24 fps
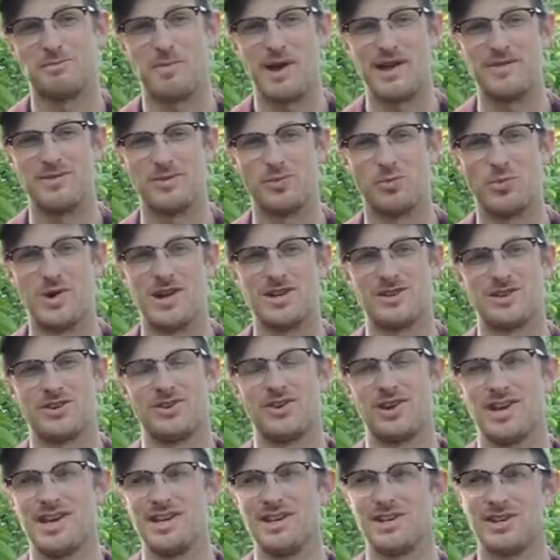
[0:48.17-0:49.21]
spend the
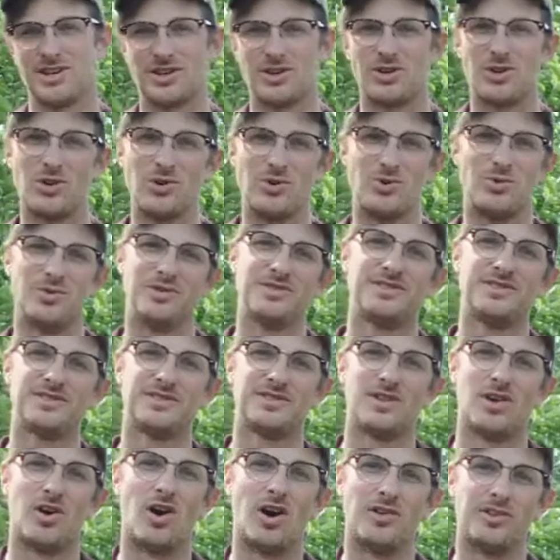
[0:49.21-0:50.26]
winter in
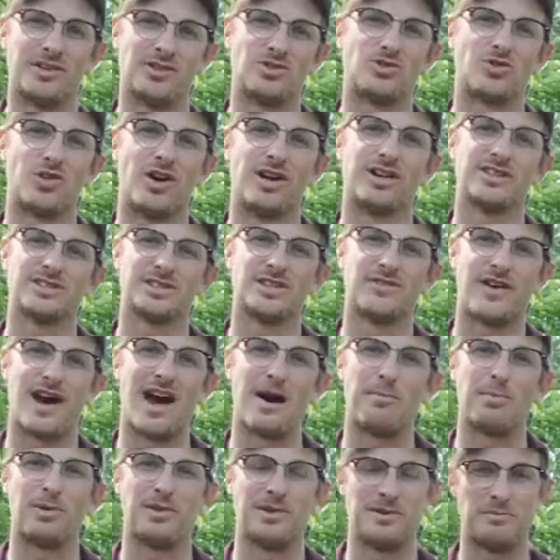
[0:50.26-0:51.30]
cocoons on the trunks of
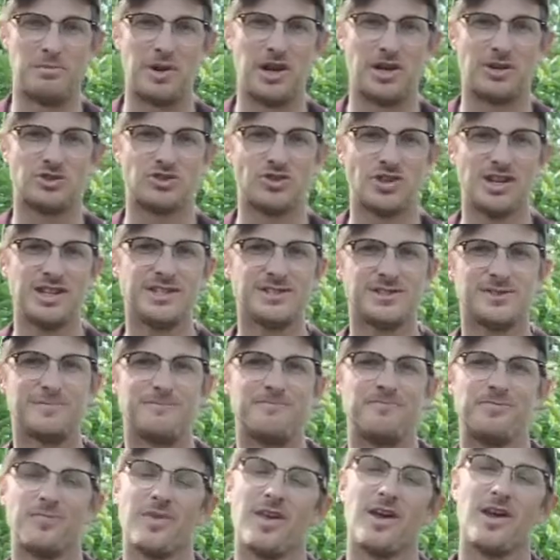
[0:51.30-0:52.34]
apple and pear trees.
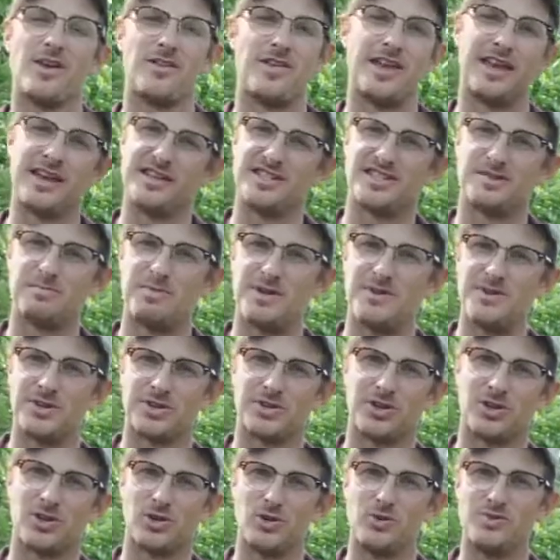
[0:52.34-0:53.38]
They can spin
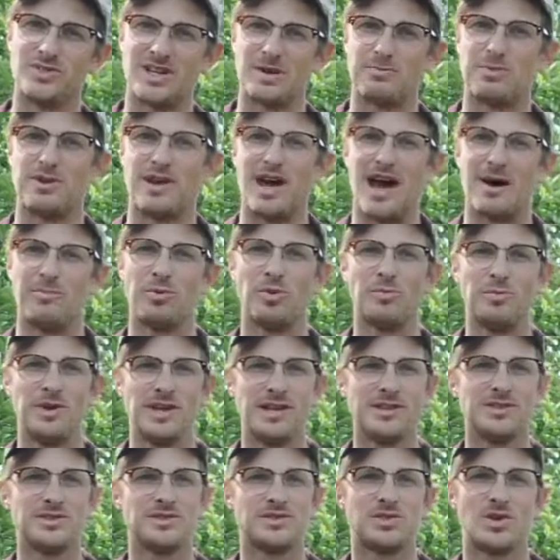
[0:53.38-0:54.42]
their cocoons up in apple
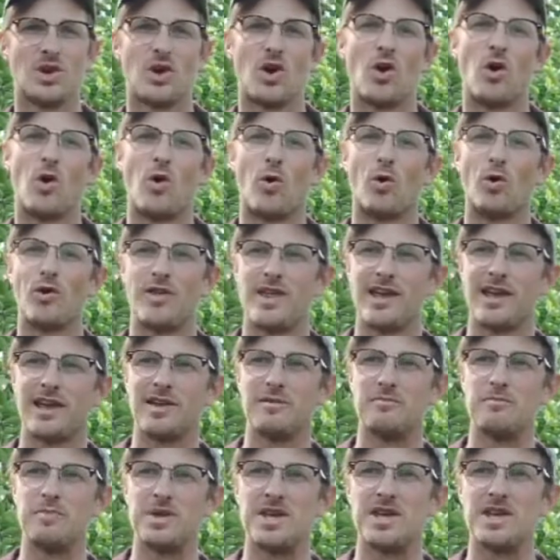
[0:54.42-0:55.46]
bins, or they
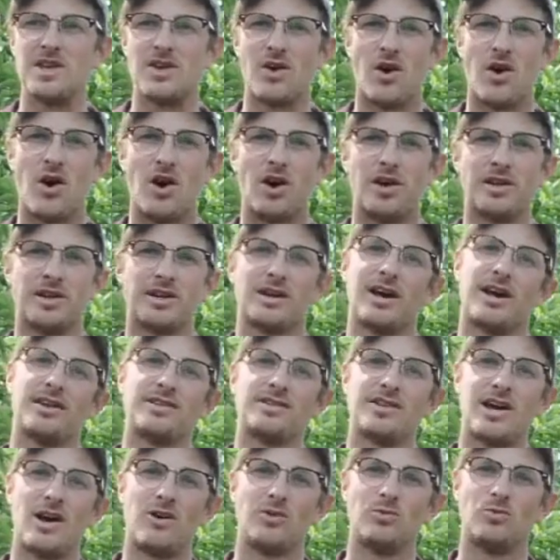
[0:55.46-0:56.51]
can be on
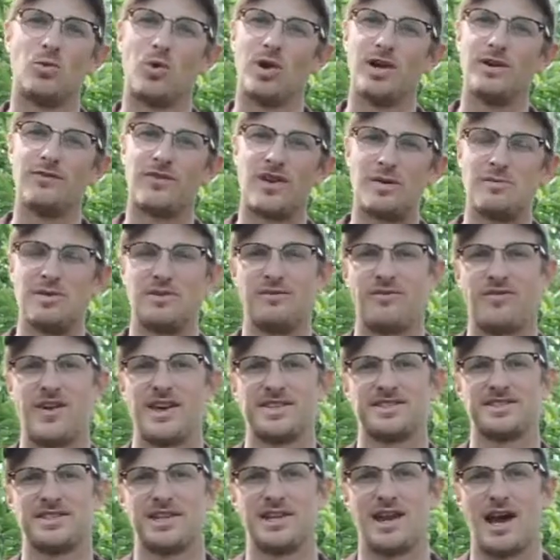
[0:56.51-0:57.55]
cut down wood from
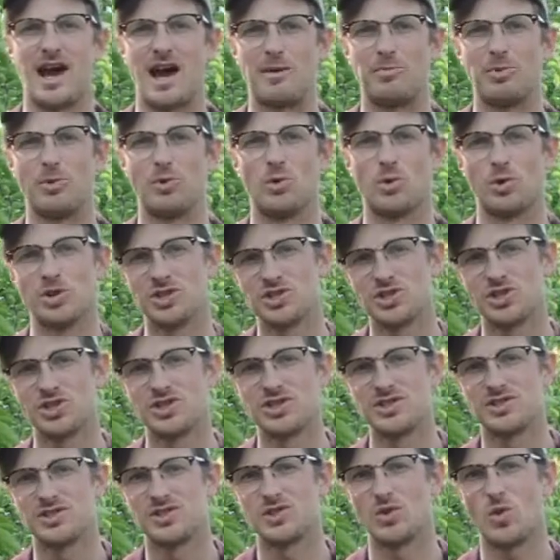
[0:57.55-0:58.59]
infested apple
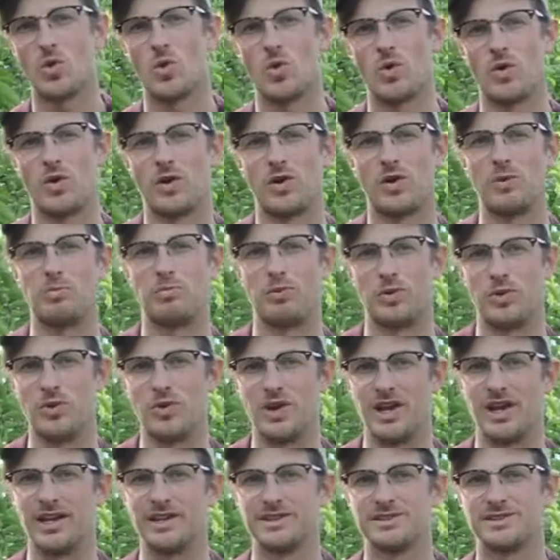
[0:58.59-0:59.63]
orchards or
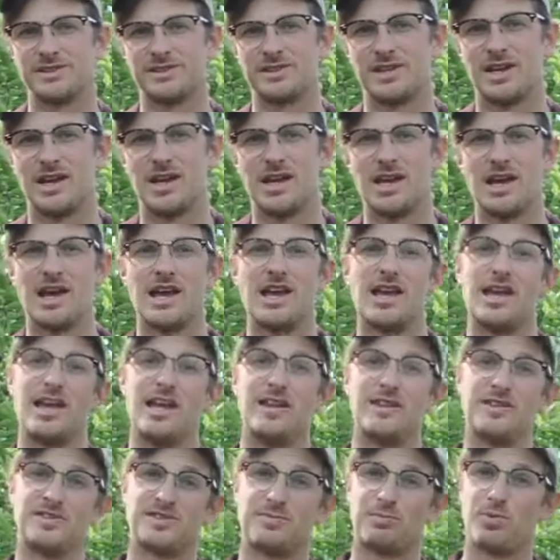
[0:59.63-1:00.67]
prunings.
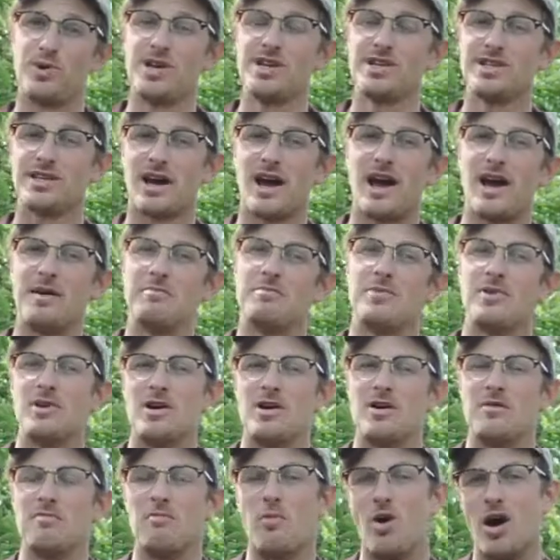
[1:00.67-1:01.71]
In the springtime,
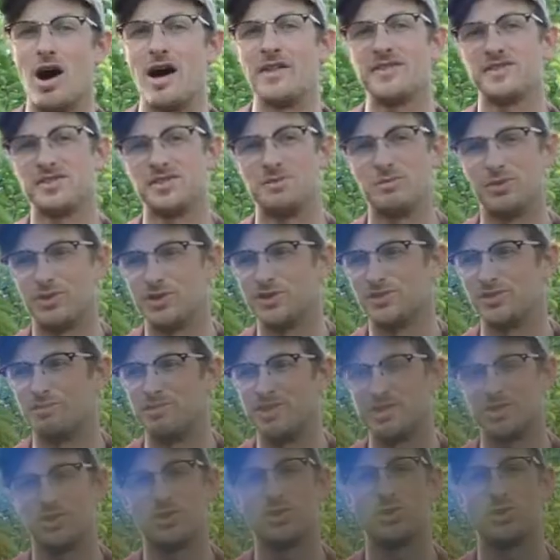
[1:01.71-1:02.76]
moths emerge from these